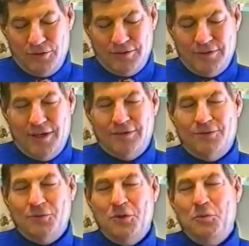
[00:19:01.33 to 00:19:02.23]
Just nice,
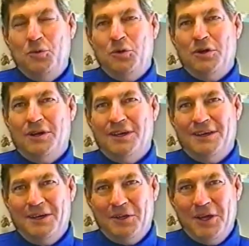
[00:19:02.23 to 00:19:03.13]
don't get me wrong.
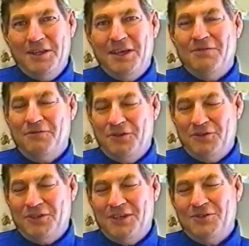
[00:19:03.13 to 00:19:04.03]
I like that
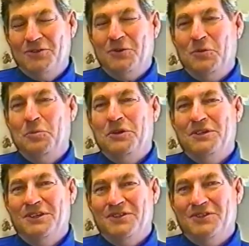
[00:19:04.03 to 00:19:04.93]
fist-size gold, but
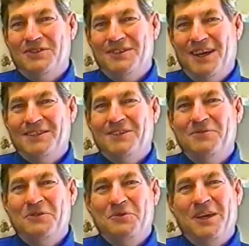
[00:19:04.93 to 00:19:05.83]
it's not
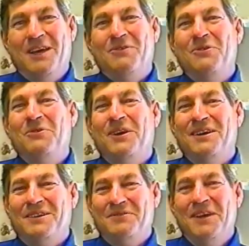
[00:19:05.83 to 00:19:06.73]
something we have a whole
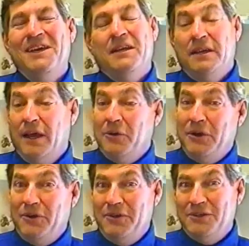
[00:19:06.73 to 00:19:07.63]
lot of down
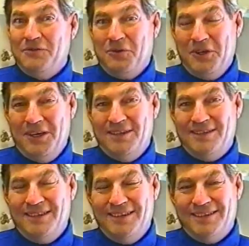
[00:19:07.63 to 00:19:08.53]
here in this 48
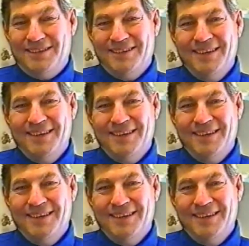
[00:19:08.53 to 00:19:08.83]
states.